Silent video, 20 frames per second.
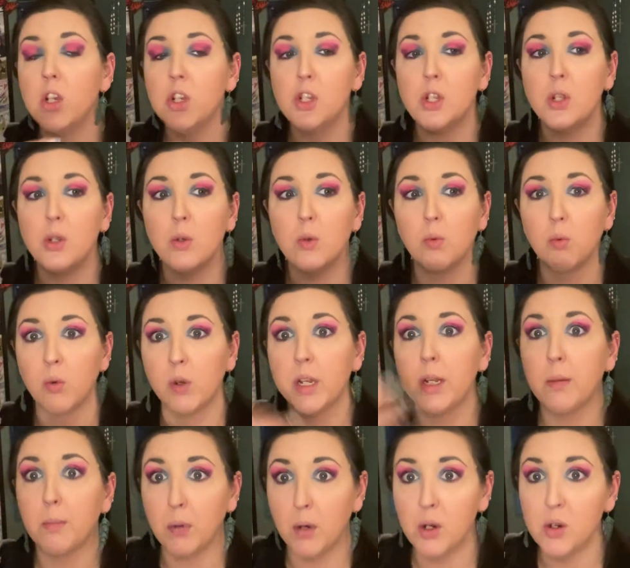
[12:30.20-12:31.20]
to
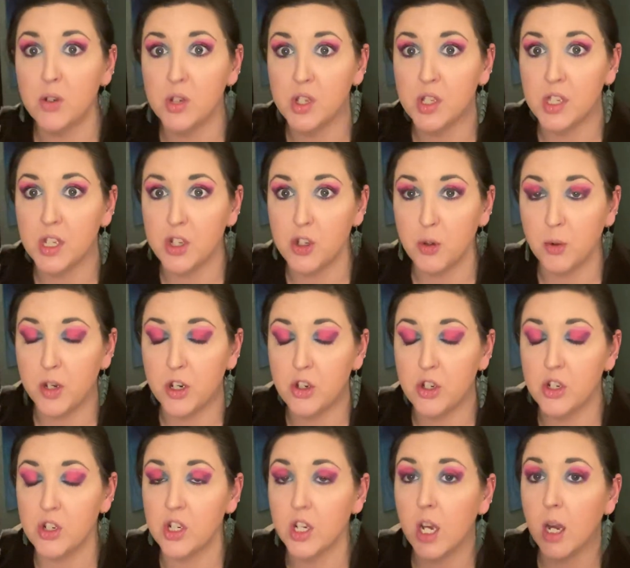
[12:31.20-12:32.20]
reapproach the
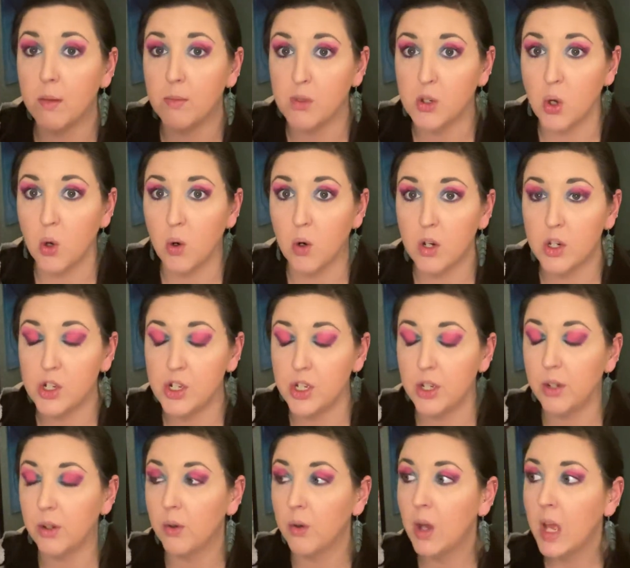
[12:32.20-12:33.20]
situation, to come towards
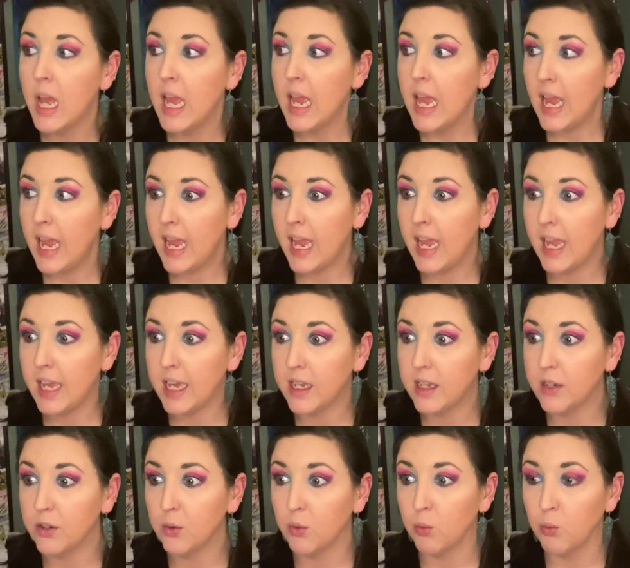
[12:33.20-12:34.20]
you
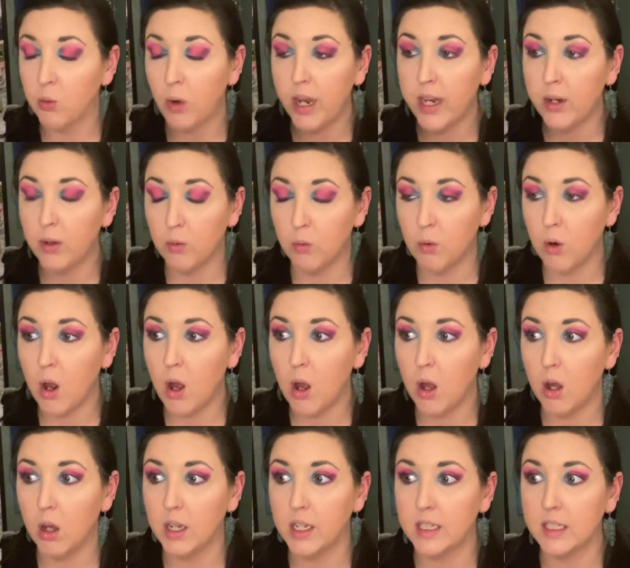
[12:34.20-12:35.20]
and right or wrong.